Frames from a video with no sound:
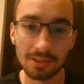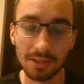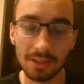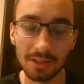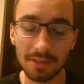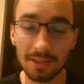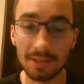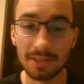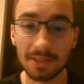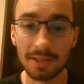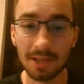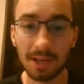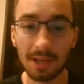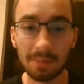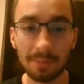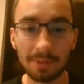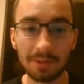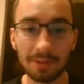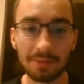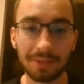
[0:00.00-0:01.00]
does it
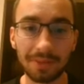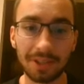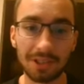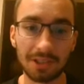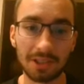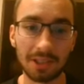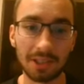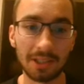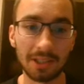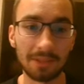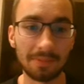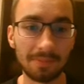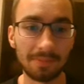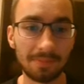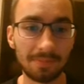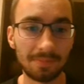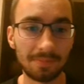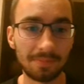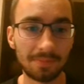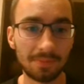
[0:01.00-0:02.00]
stop eventually?
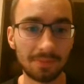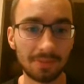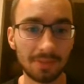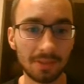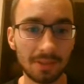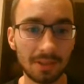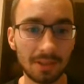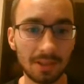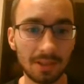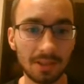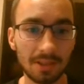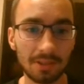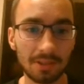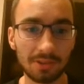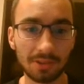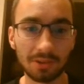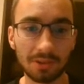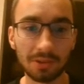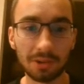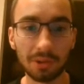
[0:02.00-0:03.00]

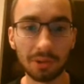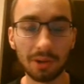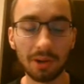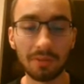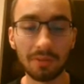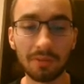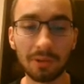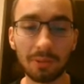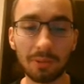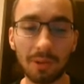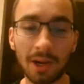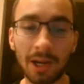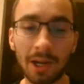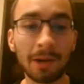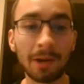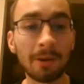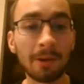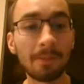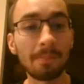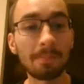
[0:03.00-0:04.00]
So it'll go on for a
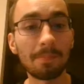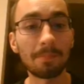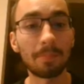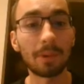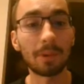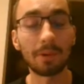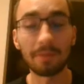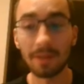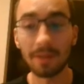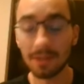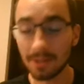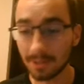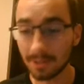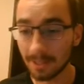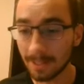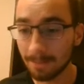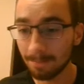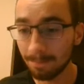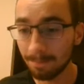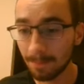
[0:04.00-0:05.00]
while, but
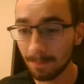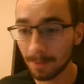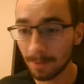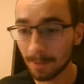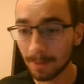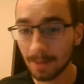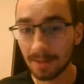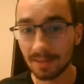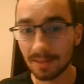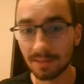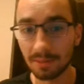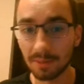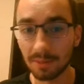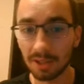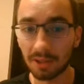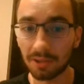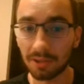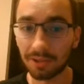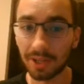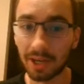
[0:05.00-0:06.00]
eventually
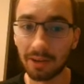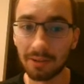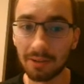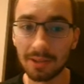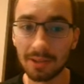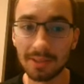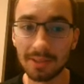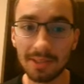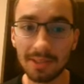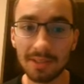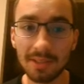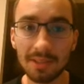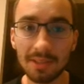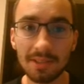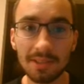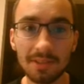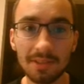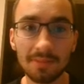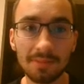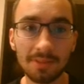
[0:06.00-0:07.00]
something called air
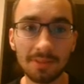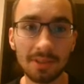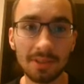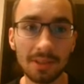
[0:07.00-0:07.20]
resistance